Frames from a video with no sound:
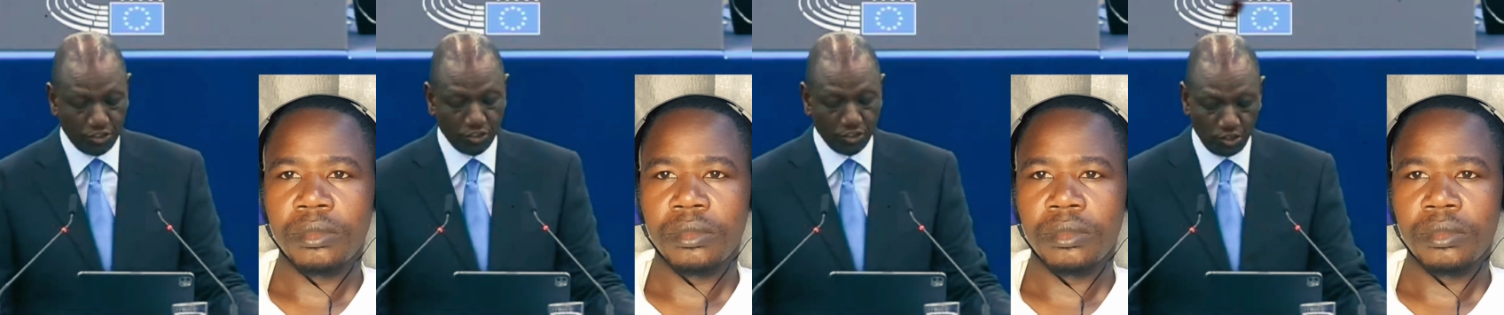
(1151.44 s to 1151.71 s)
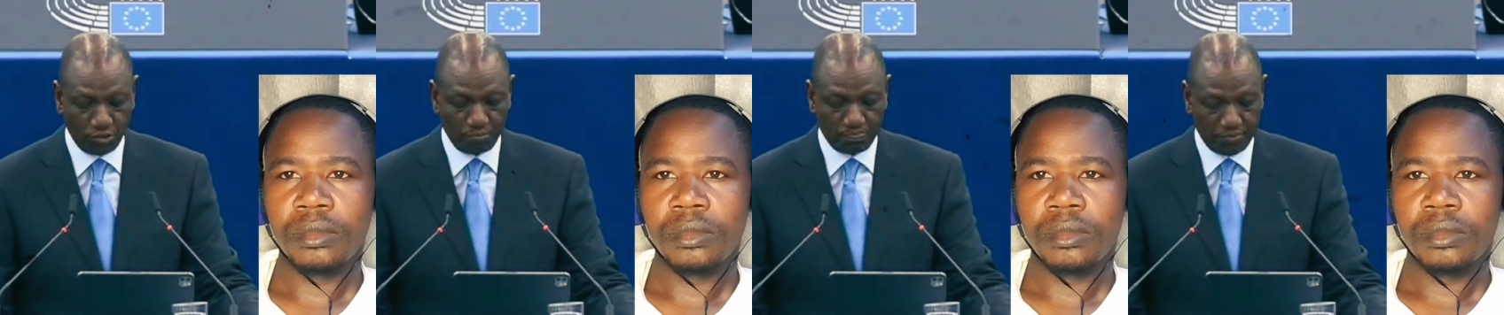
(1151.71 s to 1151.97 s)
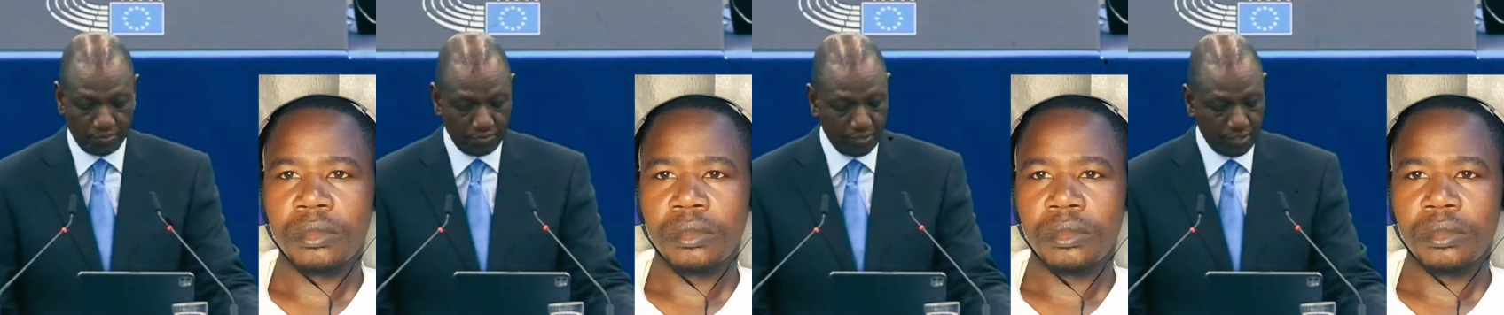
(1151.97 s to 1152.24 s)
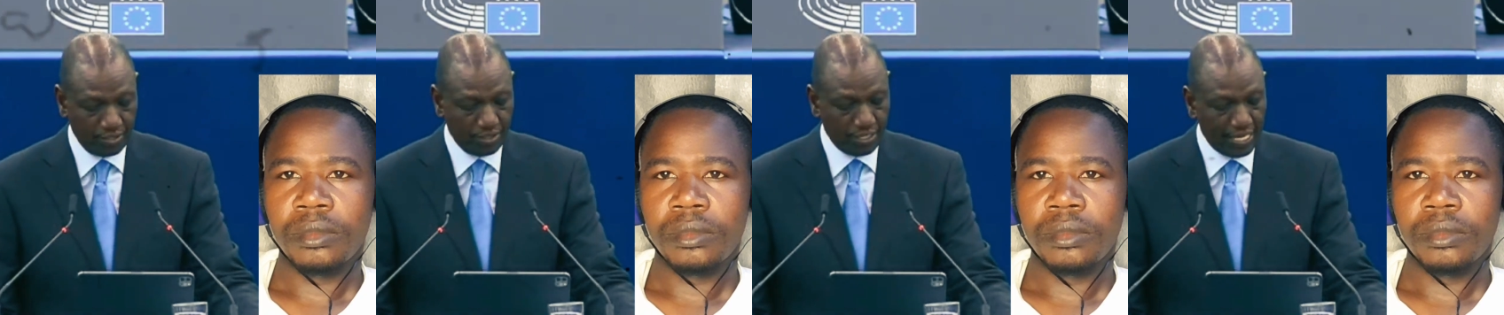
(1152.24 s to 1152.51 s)
Speaker 1: with Europe
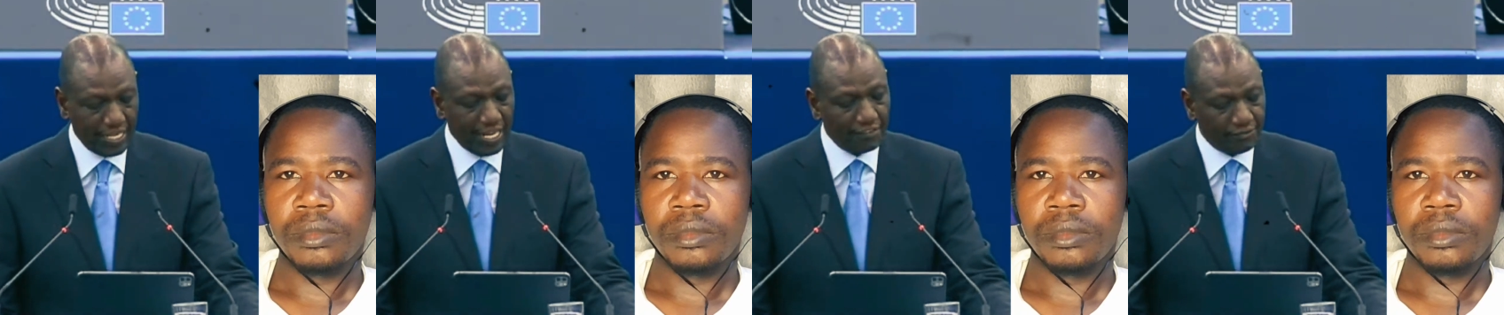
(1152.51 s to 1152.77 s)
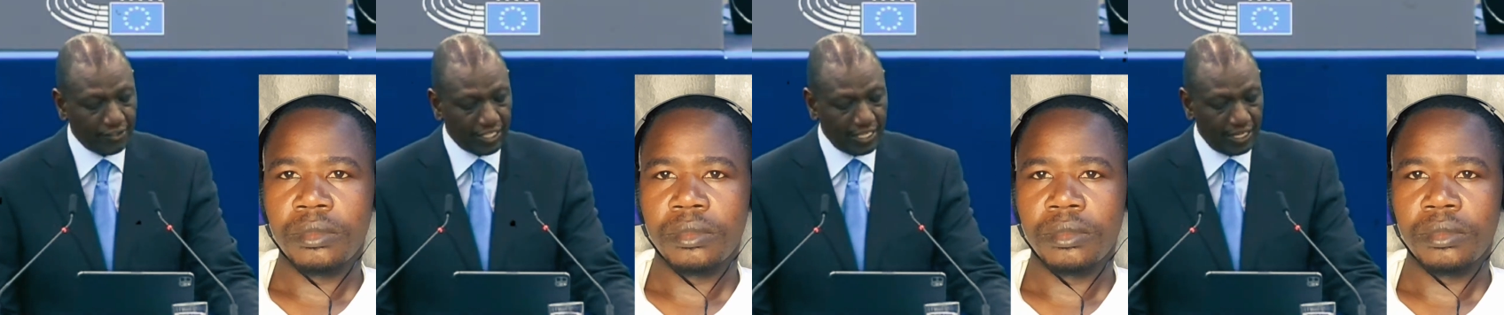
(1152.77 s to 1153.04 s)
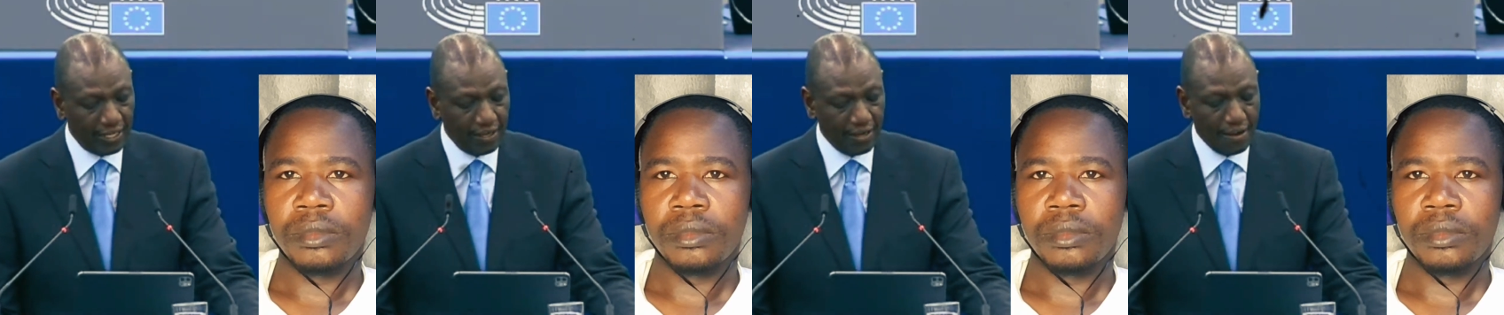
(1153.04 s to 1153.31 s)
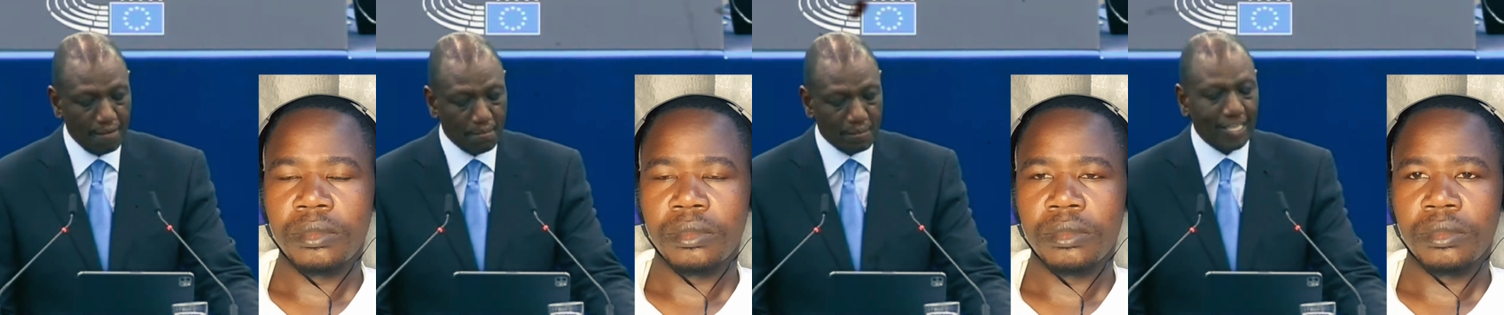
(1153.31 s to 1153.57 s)
and Africa
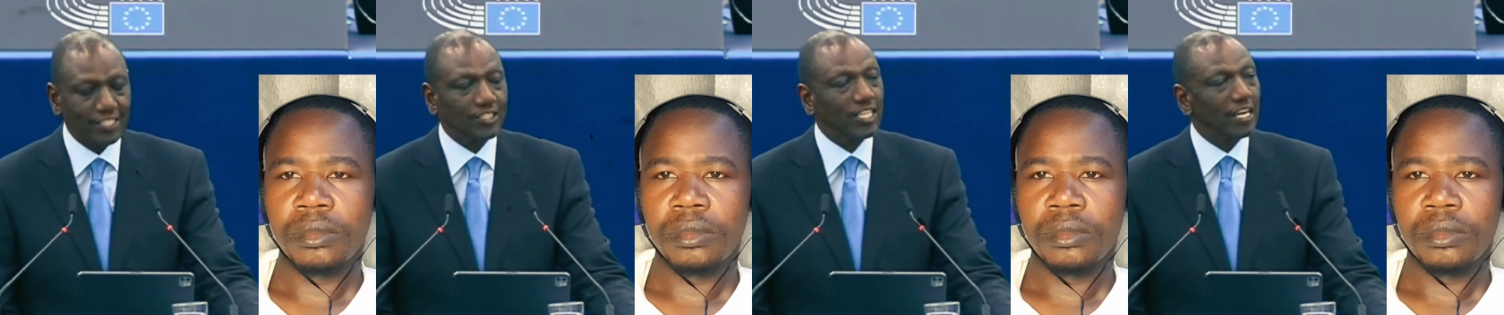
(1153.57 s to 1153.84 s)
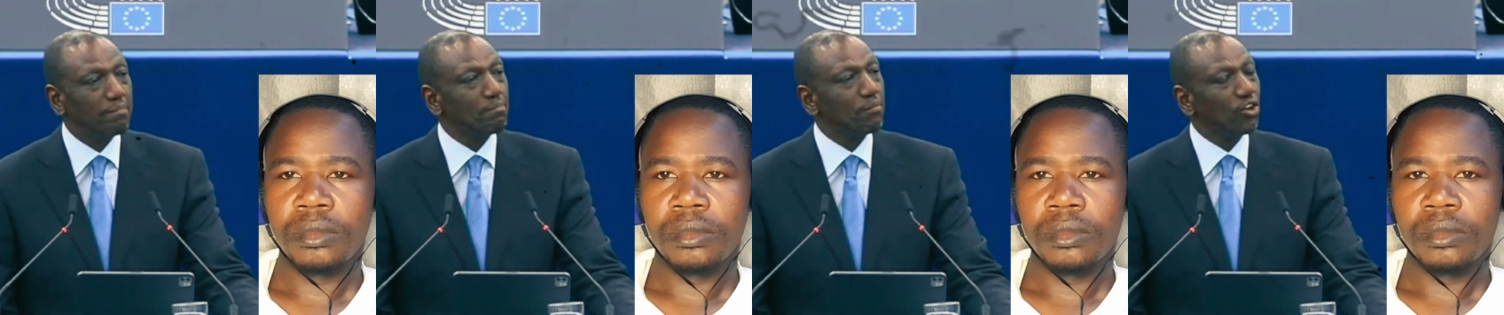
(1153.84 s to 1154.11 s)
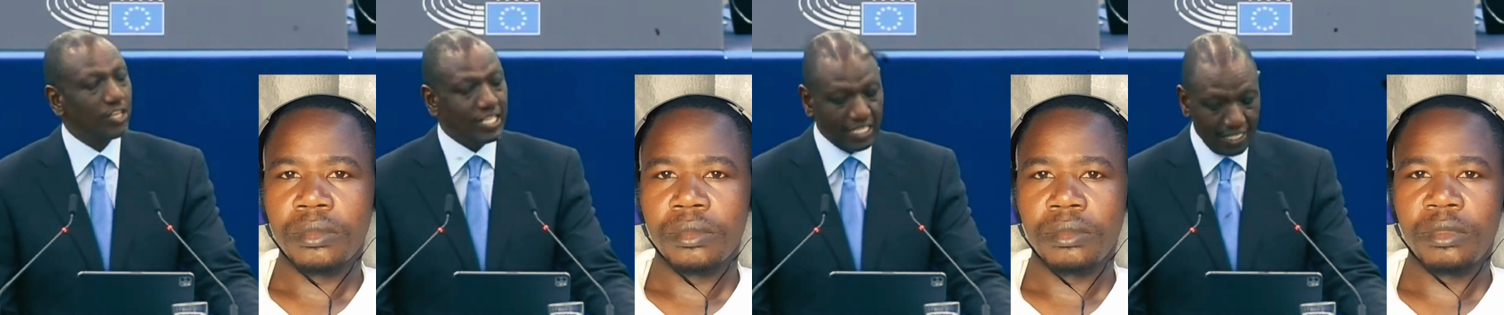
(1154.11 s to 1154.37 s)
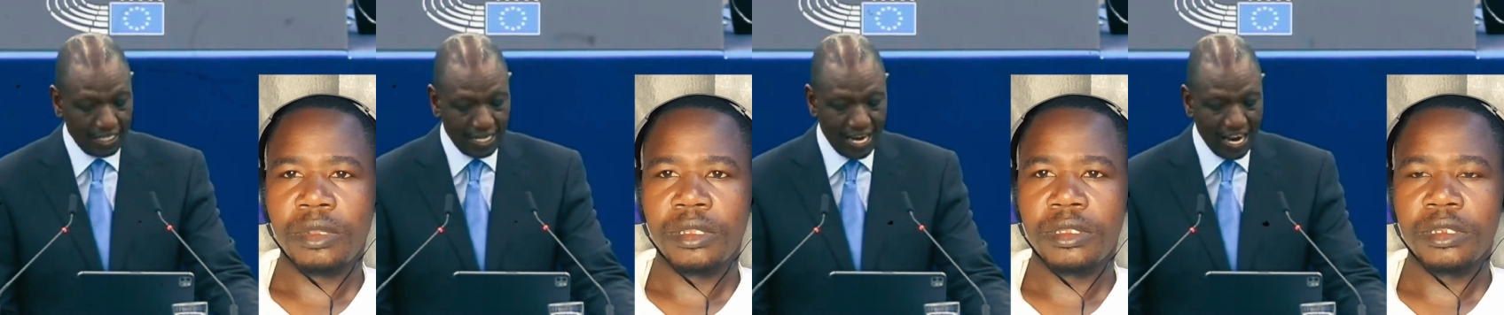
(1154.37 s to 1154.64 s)
must
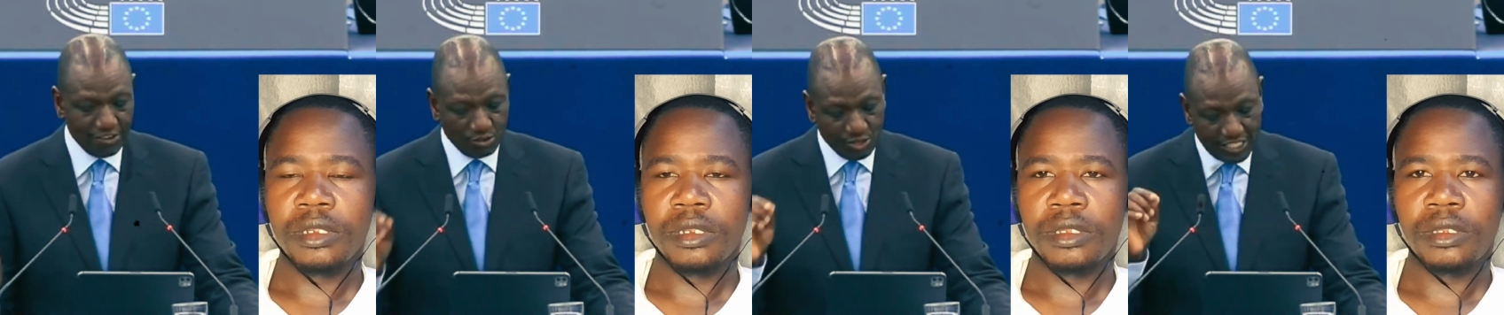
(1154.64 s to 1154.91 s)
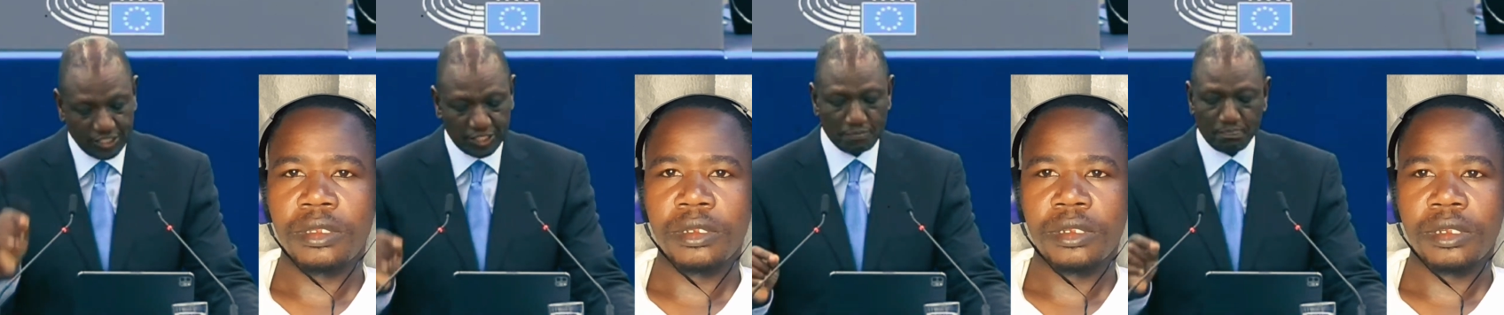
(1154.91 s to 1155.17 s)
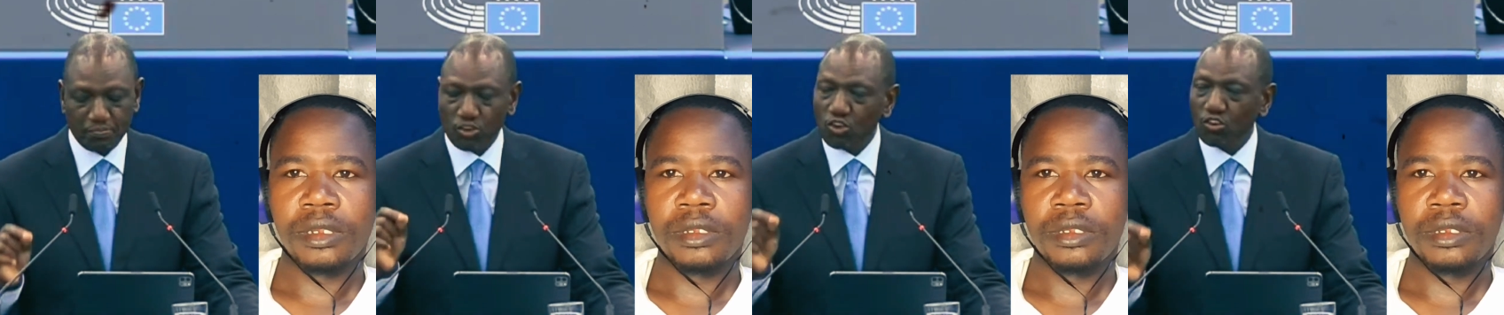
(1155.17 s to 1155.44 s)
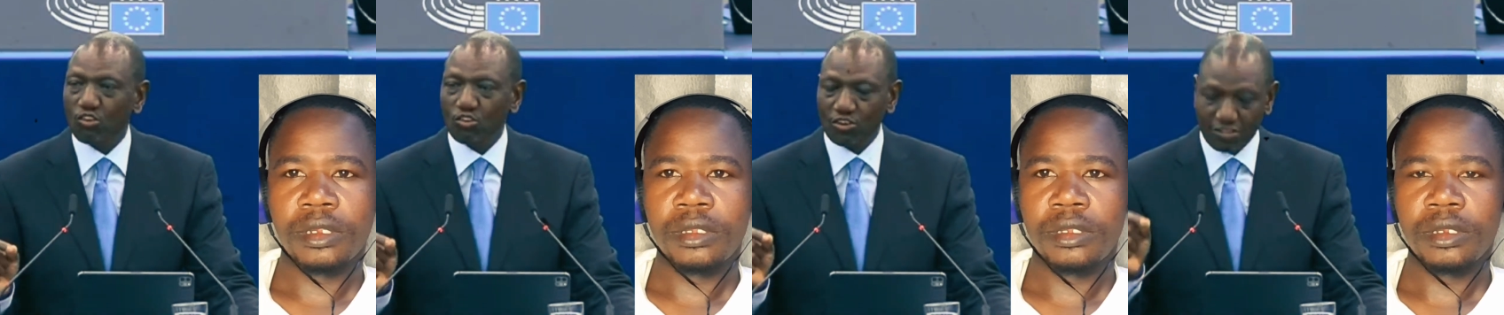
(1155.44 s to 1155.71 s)
embody a
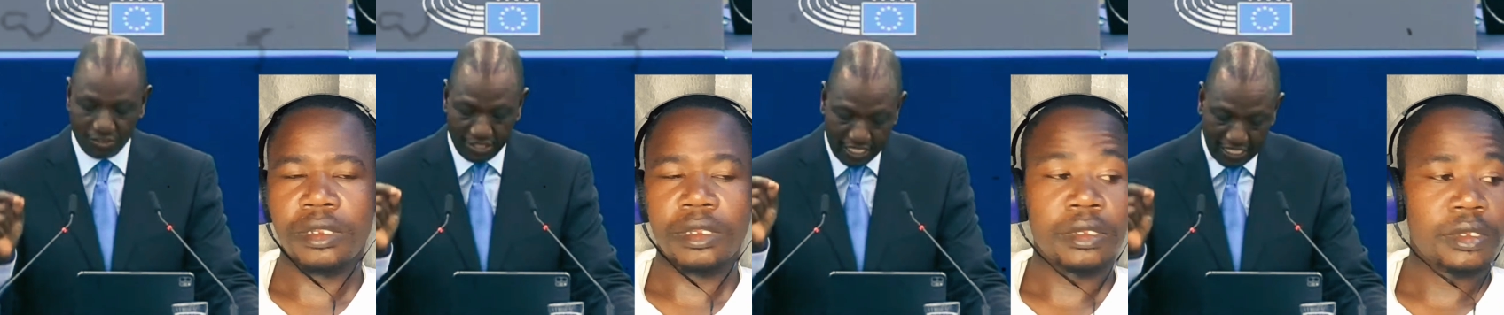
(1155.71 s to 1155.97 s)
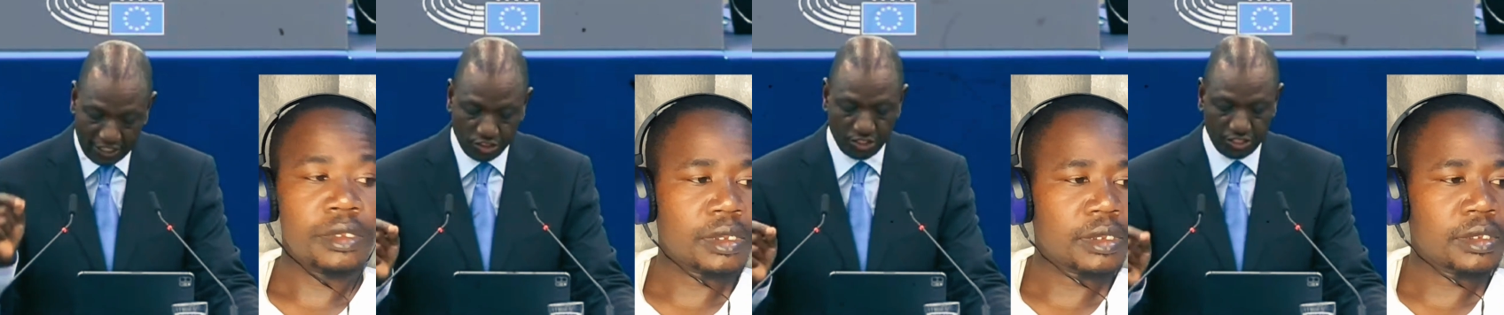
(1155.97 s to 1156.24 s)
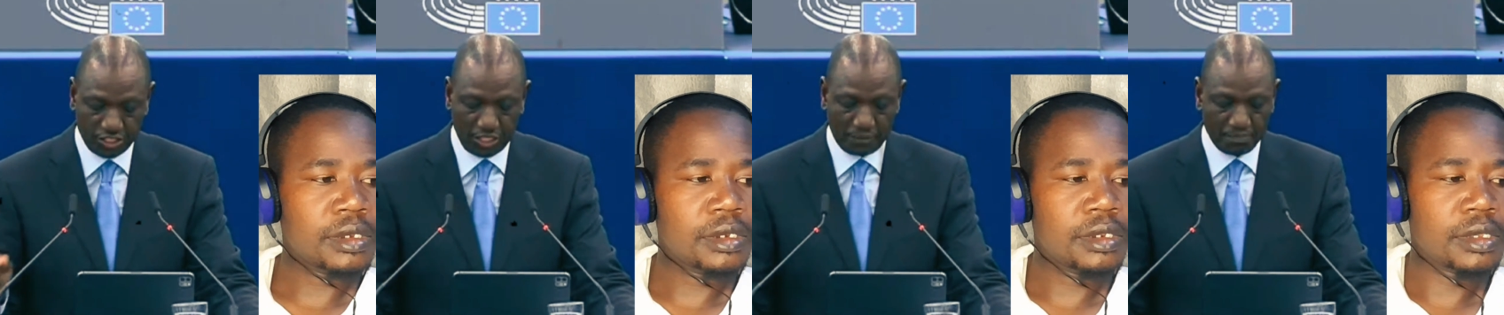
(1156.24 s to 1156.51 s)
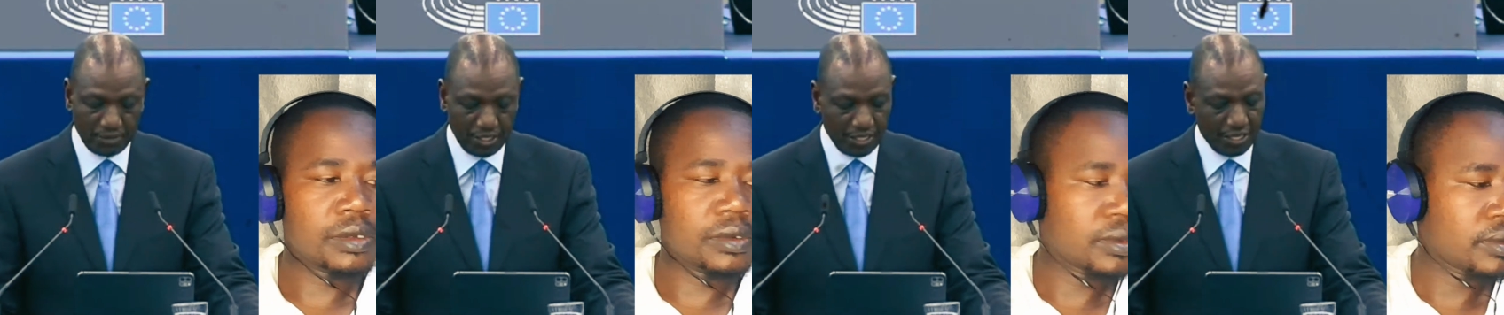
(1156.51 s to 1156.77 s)
reciprocal relationship